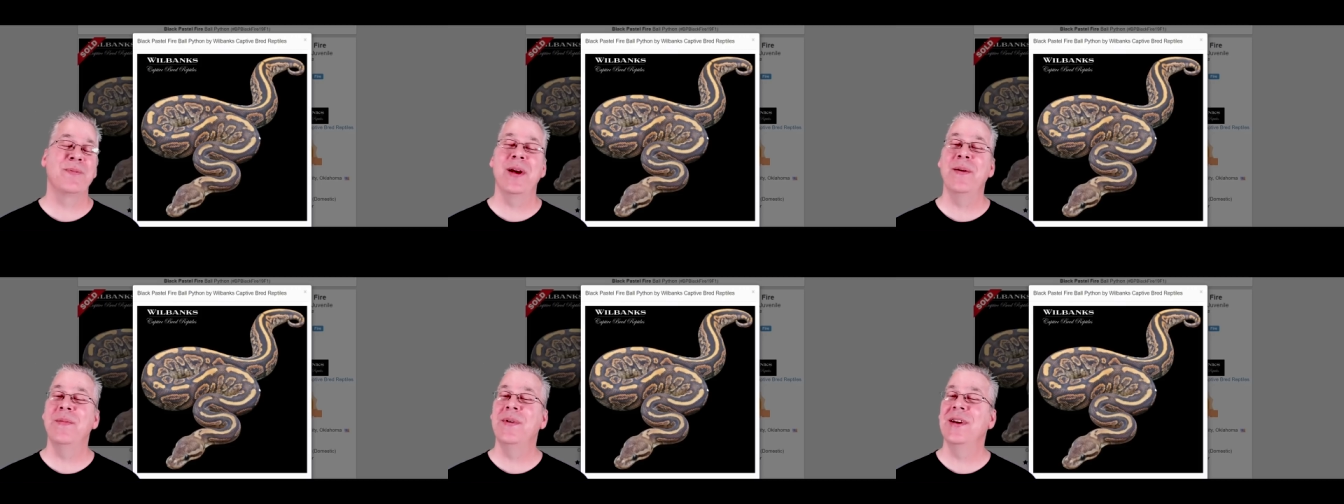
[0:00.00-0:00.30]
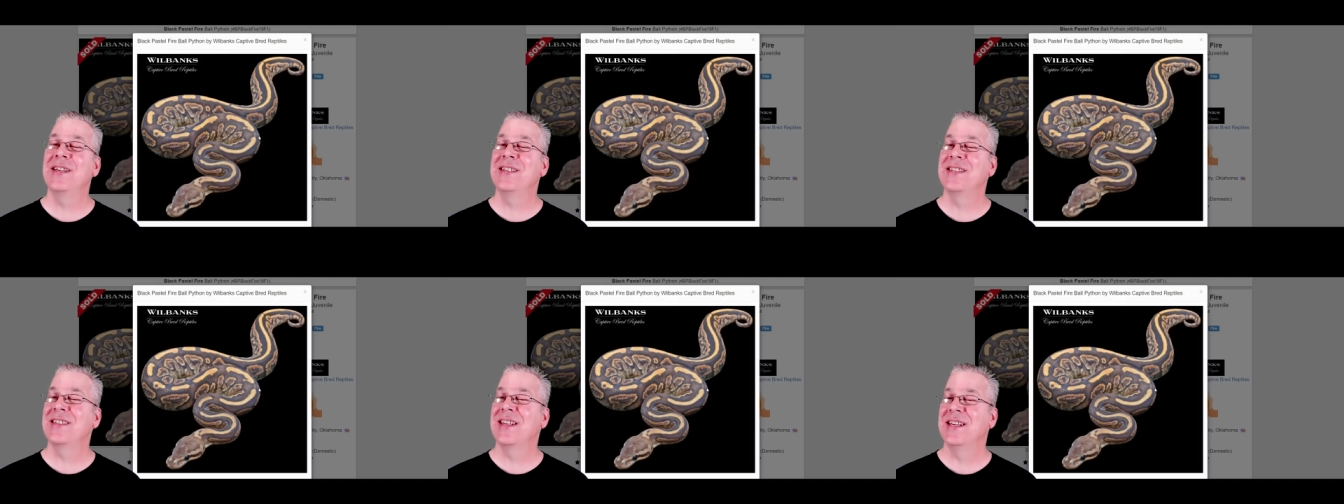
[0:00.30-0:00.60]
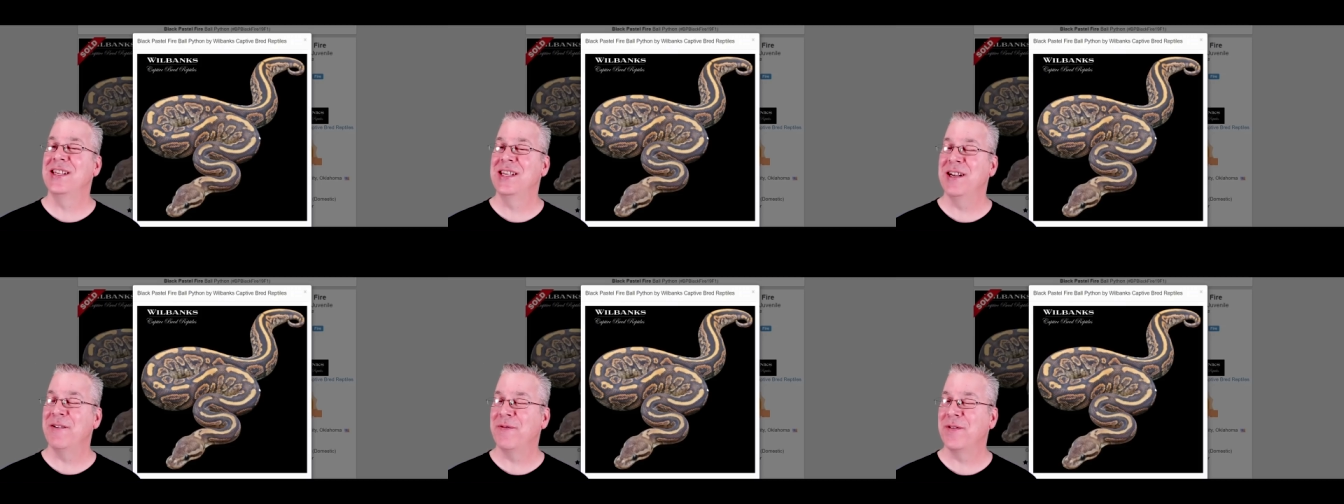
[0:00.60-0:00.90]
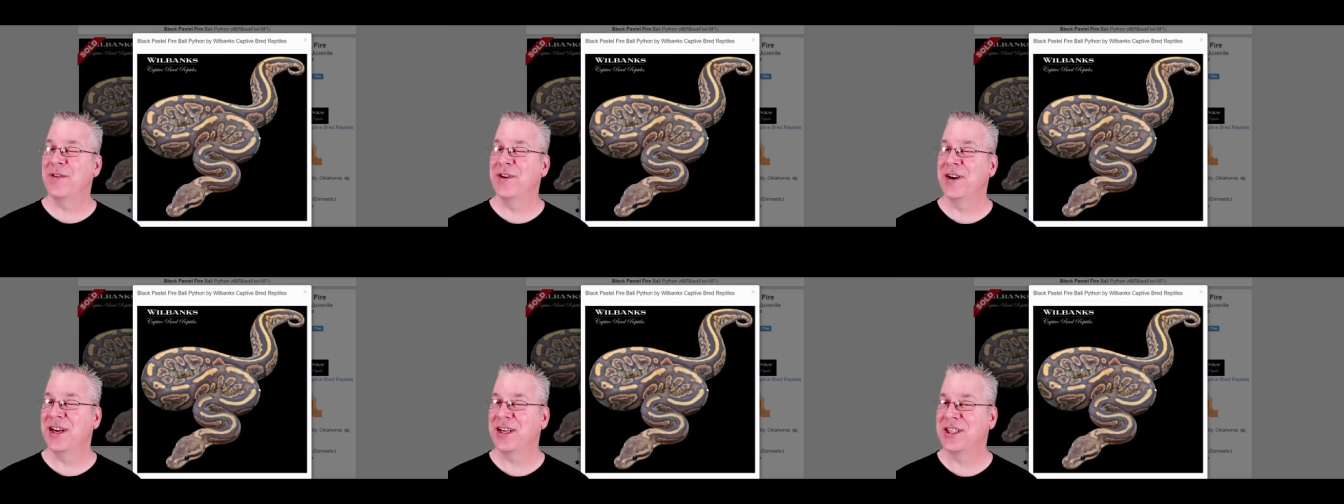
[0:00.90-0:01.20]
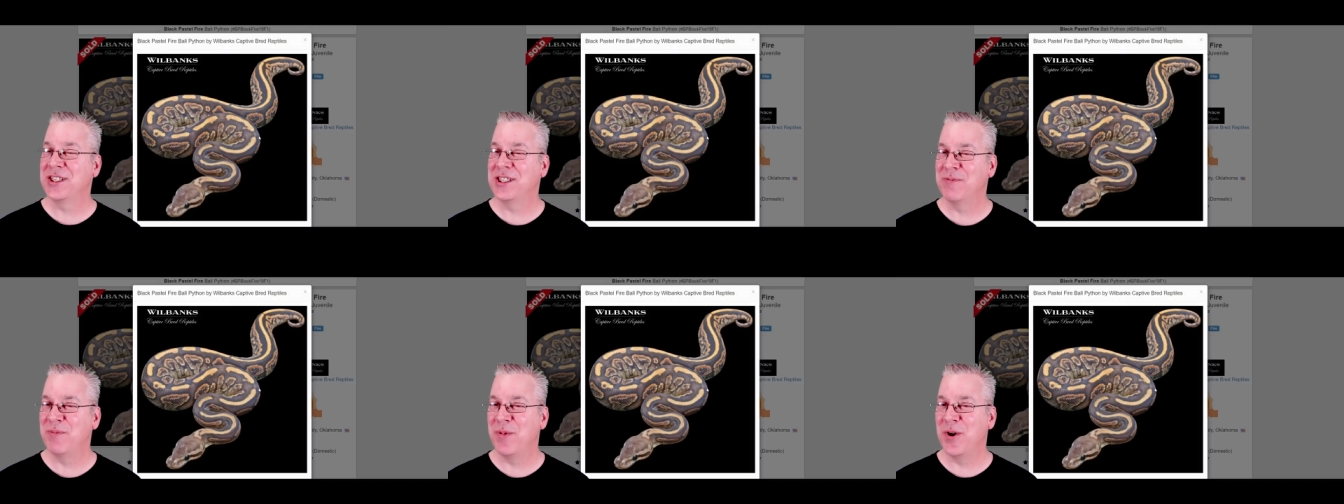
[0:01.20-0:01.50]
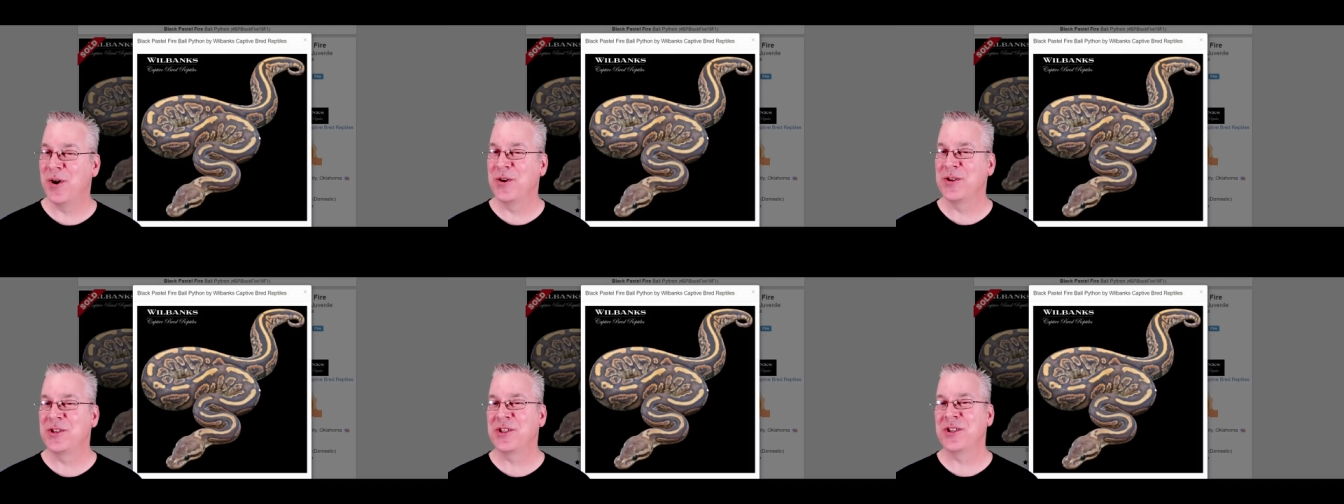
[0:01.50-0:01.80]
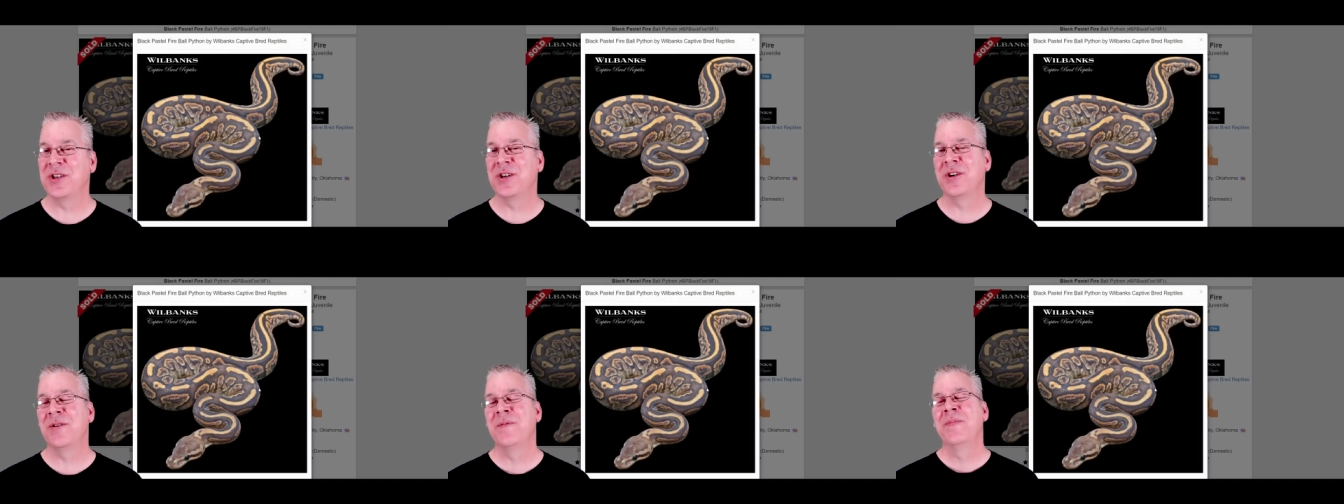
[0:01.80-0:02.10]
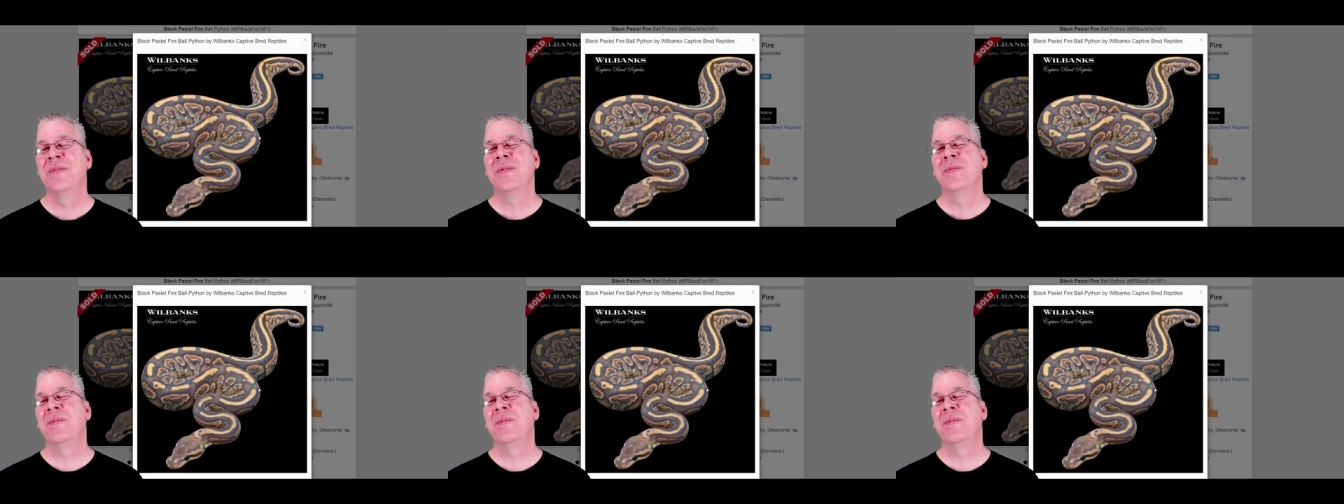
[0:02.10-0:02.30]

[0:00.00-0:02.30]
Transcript: Maybe it's the different exposure.